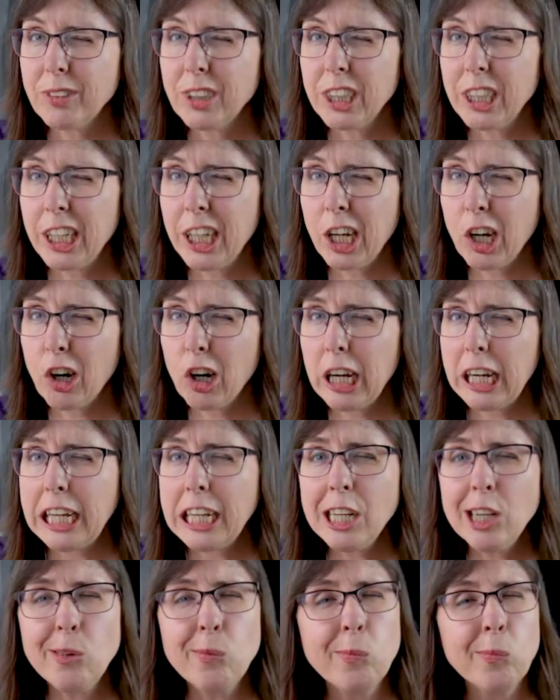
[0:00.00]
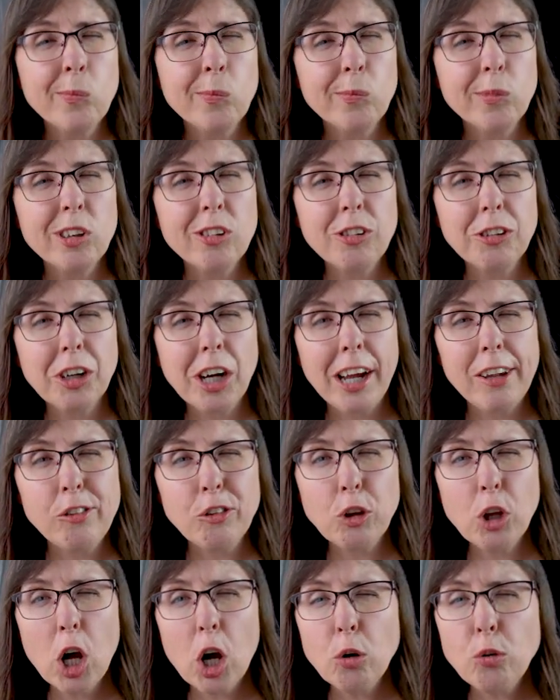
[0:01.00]
Karen, is your eyes
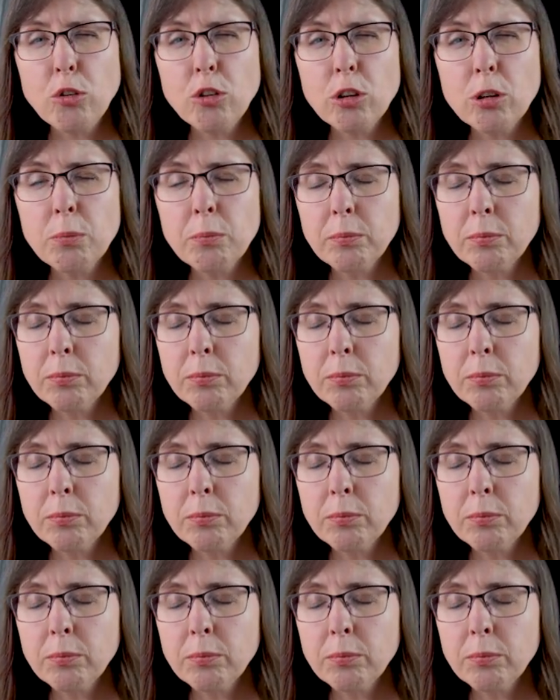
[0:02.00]
closed?